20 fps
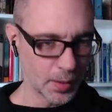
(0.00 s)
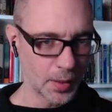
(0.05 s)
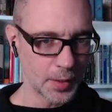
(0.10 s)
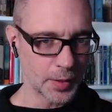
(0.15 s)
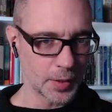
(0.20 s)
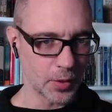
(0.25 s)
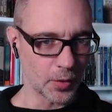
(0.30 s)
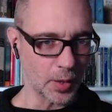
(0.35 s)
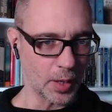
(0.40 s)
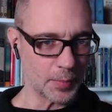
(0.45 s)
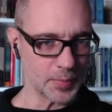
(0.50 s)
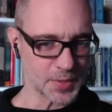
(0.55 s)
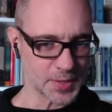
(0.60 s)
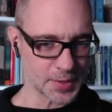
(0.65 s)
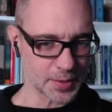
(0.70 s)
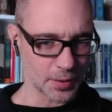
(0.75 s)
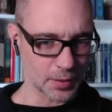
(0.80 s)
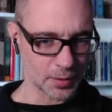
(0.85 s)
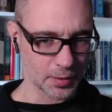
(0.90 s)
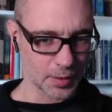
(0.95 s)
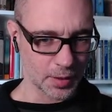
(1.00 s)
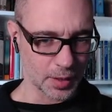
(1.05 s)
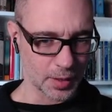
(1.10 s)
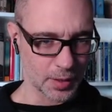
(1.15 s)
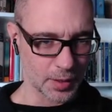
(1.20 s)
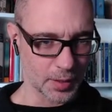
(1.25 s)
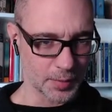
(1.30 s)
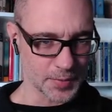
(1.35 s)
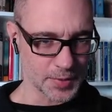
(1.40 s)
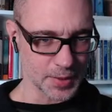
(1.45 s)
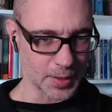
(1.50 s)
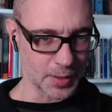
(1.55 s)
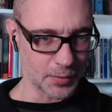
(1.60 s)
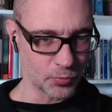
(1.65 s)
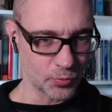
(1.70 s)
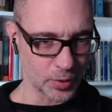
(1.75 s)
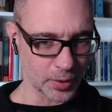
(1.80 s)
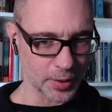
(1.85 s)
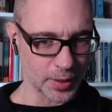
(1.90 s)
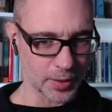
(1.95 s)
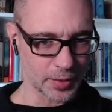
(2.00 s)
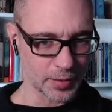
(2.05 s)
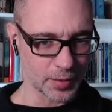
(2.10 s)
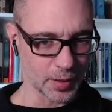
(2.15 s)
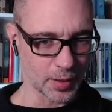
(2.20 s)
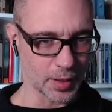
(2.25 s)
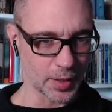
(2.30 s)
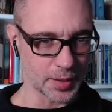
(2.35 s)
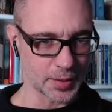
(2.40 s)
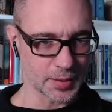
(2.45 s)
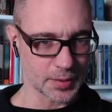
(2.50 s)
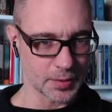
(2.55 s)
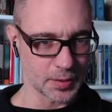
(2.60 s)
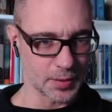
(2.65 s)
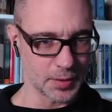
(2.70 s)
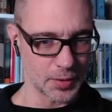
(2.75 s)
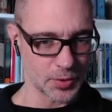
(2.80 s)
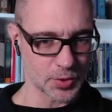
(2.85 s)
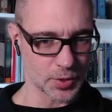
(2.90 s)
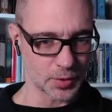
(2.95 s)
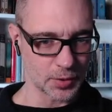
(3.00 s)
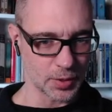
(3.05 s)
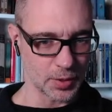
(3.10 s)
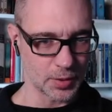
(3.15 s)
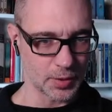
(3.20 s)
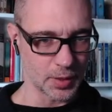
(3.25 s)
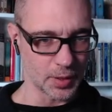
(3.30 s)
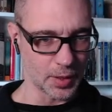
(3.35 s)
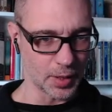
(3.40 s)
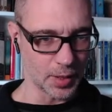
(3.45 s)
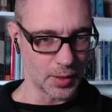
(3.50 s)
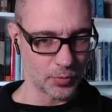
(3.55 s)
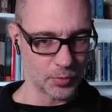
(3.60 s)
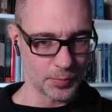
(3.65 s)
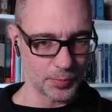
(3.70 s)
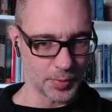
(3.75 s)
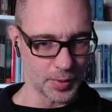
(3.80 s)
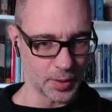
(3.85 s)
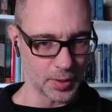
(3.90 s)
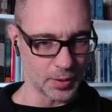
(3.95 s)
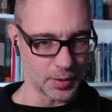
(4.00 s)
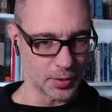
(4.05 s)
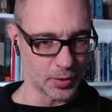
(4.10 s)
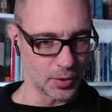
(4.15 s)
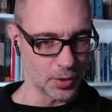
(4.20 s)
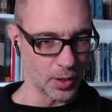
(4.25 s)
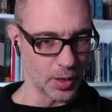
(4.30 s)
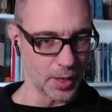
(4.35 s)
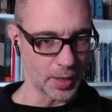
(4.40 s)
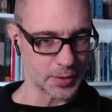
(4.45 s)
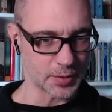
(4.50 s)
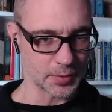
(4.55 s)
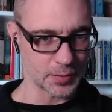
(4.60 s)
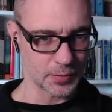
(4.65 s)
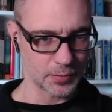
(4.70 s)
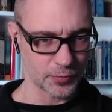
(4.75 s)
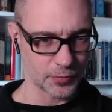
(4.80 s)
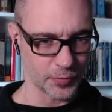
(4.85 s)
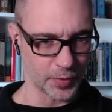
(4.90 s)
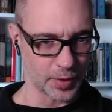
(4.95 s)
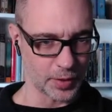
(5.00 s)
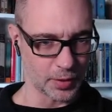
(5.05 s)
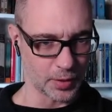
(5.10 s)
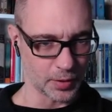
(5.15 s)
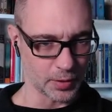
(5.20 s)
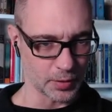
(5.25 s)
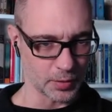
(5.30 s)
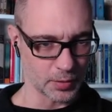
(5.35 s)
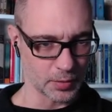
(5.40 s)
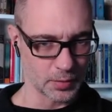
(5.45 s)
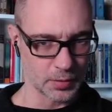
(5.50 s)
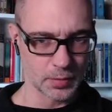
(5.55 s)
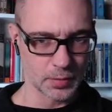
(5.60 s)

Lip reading: You know, I'm still. I really thought initially that I would be not fighting.